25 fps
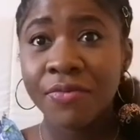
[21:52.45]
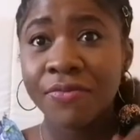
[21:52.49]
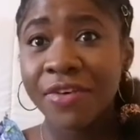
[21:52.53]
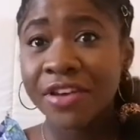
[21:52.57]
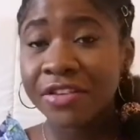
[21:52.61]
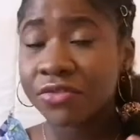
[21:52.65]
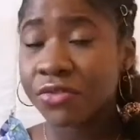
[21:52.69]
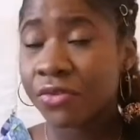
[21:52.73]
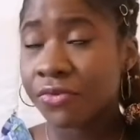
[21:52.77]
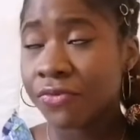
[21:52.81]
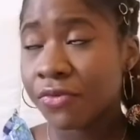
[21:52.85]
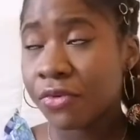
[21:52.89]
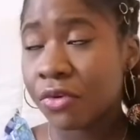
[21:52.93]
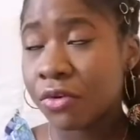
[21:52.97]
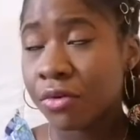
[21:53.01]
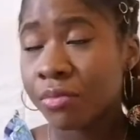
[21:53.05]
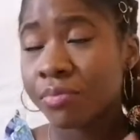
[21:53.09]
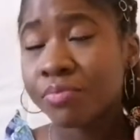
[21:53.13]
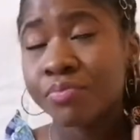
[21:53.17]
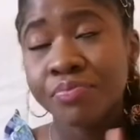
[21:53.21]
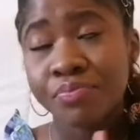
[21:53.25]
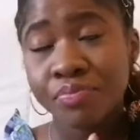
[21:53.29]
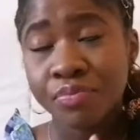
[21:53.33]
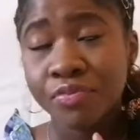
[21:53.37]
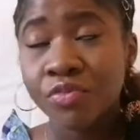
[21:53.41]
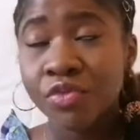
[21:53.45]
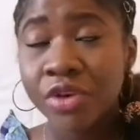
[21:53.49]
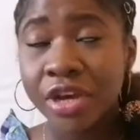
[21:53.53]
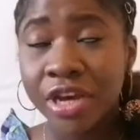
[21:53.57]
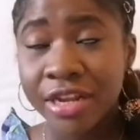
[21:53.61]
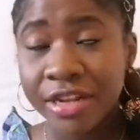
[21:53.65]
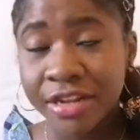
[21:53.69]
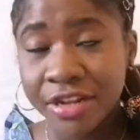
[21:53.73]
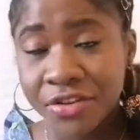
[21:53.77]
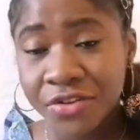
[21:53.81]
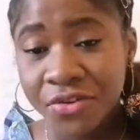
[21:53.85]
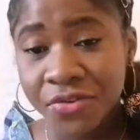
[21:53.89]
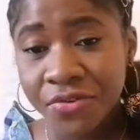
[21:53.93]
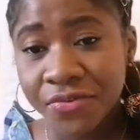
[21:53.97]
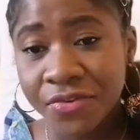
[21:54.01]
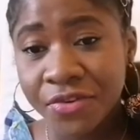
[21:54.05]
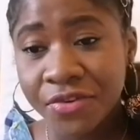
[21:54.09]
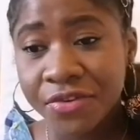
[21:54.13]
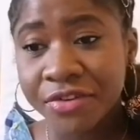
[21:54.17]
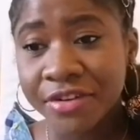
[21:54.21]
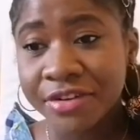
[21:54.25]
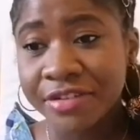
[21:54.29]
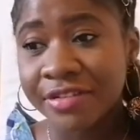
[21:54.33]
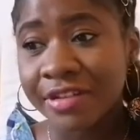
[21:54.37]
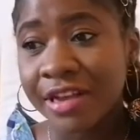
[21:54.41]
First of all, in the New
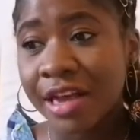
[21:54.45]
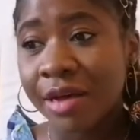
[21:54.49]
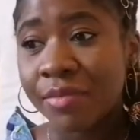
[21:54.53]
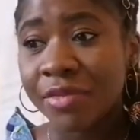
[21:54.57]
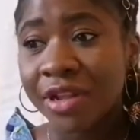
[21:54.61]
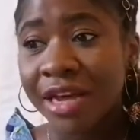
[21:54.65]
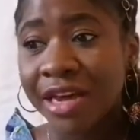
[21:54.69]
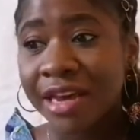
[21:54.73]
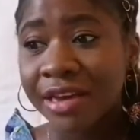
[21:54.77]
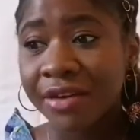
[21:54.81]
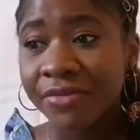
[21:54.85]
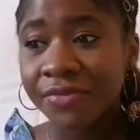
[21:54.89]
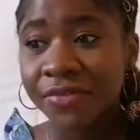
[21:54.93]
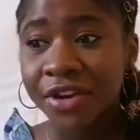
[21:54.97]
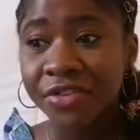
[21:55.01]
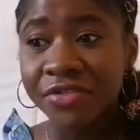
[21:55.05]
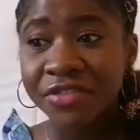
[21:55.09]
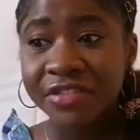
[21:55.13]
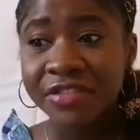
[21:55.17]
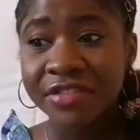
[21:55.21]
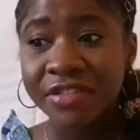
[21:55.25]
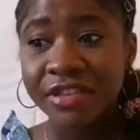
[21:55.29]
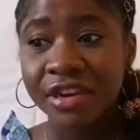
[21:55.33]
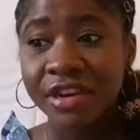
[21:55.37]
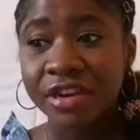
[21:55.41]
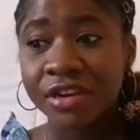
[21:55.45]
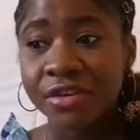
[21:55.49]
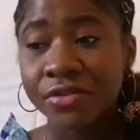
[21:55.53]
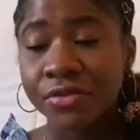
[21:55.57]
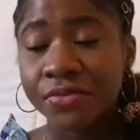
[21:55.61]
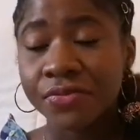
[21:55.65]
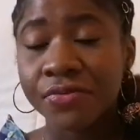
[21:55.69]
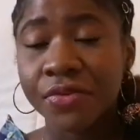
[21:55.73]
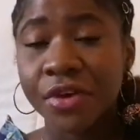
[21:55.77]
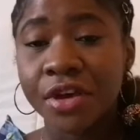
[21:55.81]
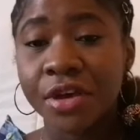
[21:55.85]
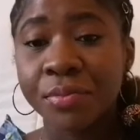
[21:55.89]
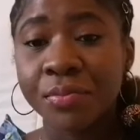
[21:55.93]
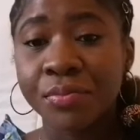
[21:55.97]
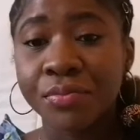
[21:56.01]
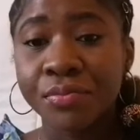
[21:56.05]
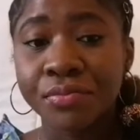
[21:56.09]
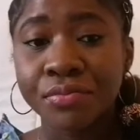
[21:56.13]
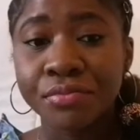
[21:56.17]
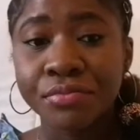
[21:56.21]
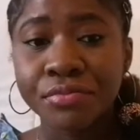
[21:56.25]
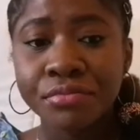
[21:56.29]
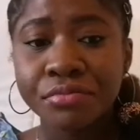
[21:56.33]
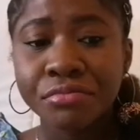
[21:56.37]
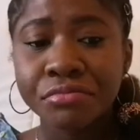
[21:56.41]
Forest, I'm like very scared of
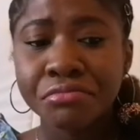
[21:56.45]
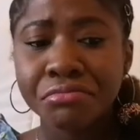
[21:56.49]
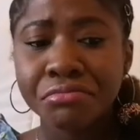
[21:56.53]
um